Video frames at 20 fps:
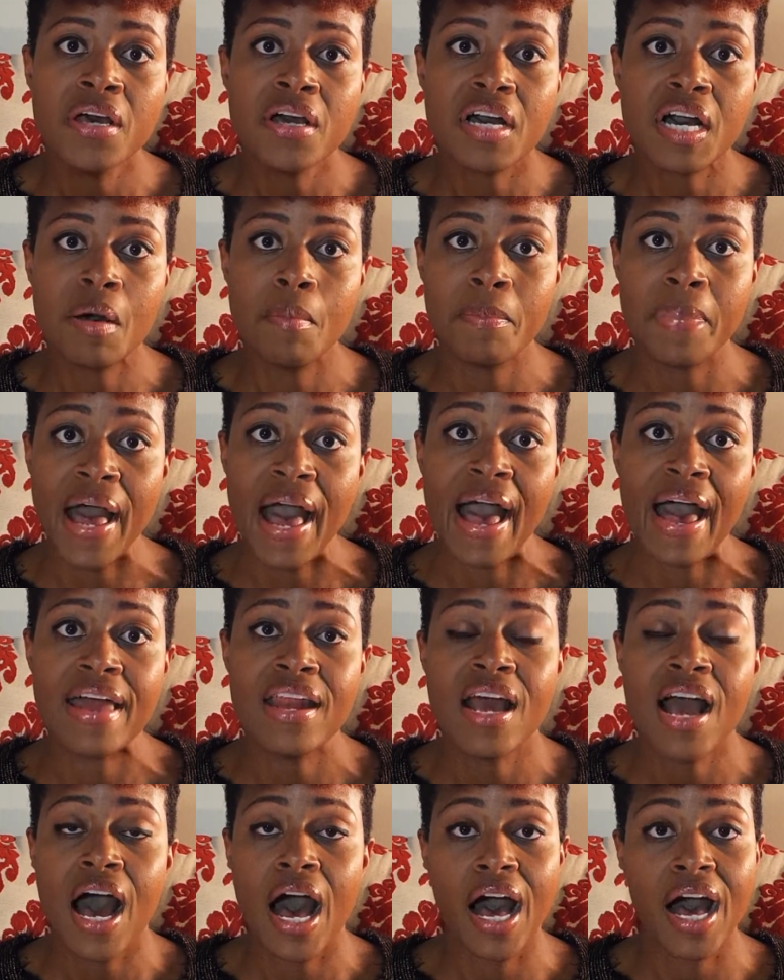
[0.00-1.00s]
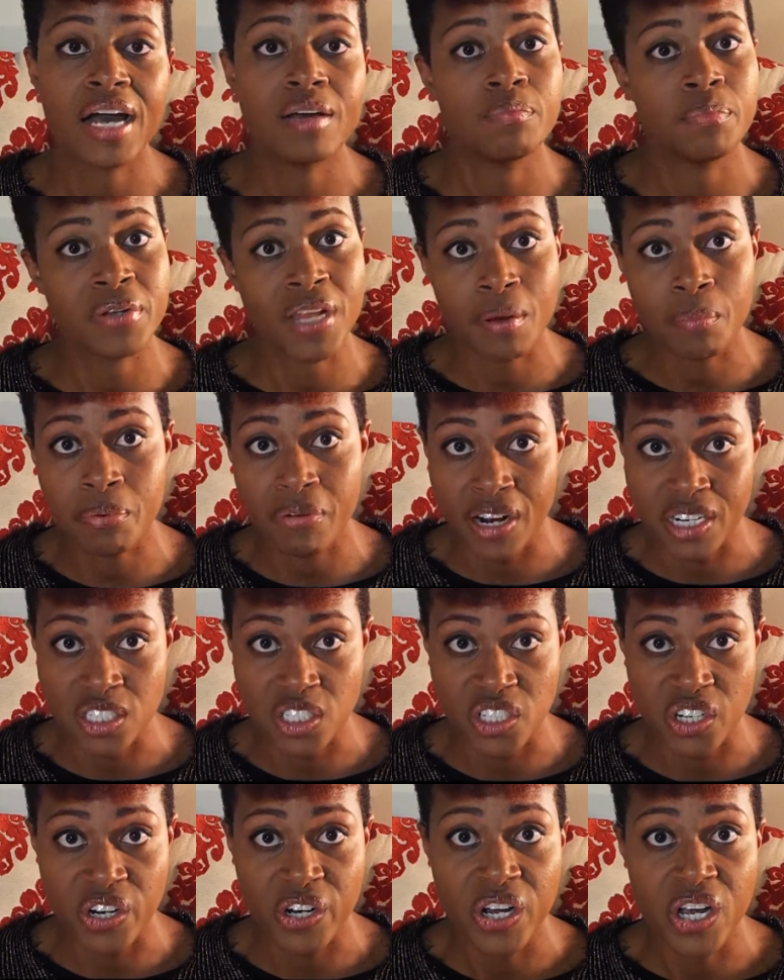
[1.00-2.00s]
combat high blood
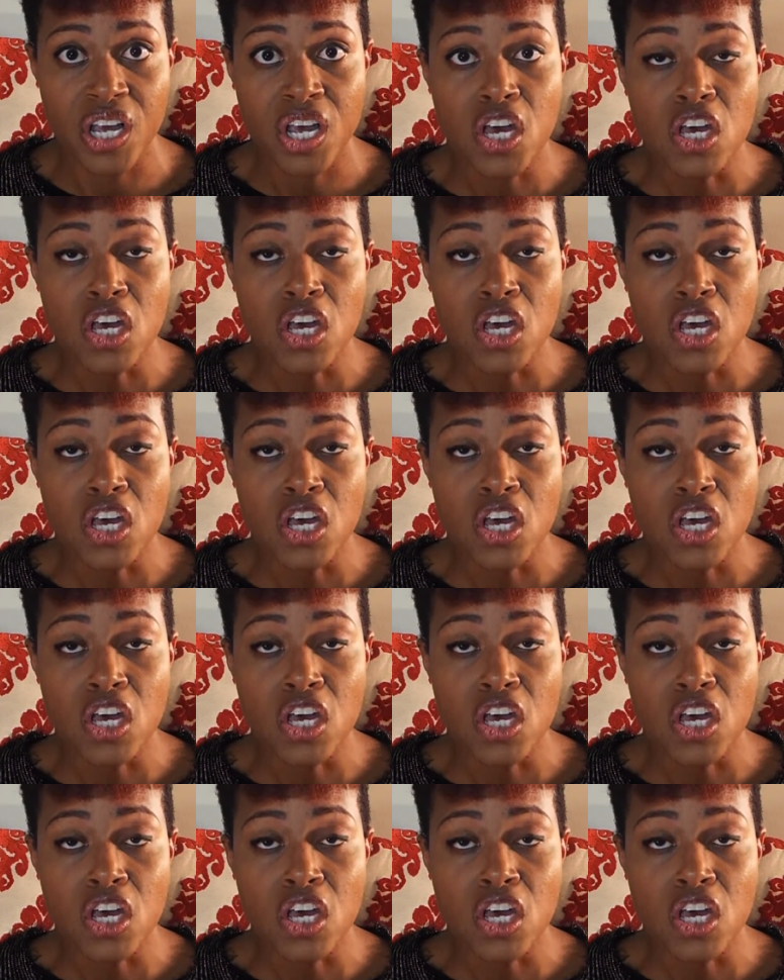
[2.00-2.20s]
pressure.